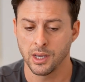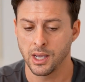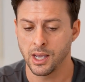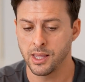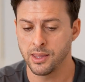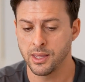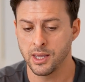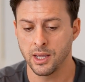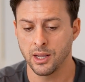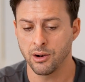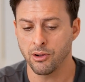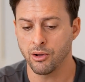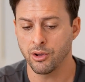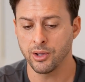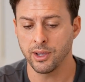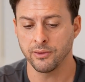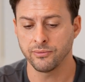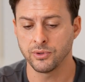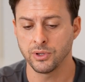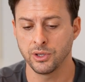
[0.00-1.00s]
And then all
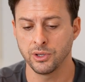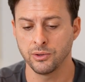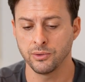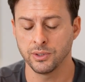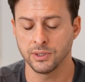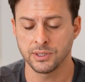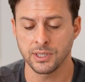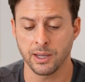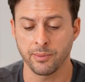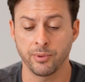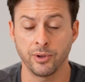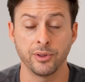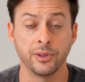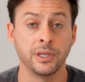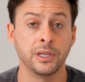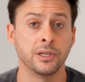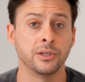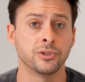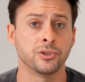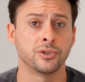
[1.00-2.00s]
you have to do is tap on
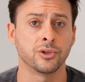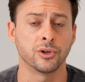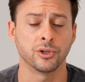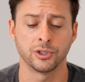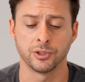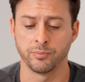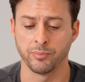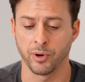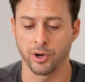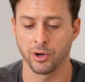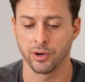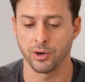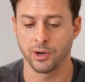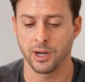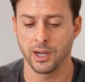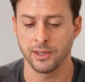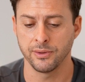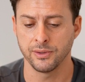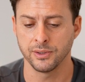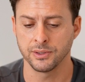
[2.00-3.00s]
the search bar
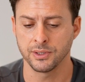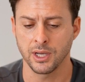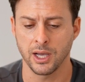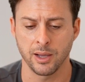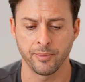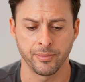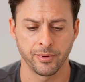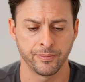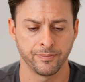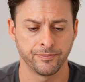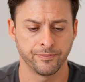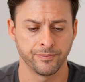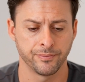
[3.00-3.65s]
at the top.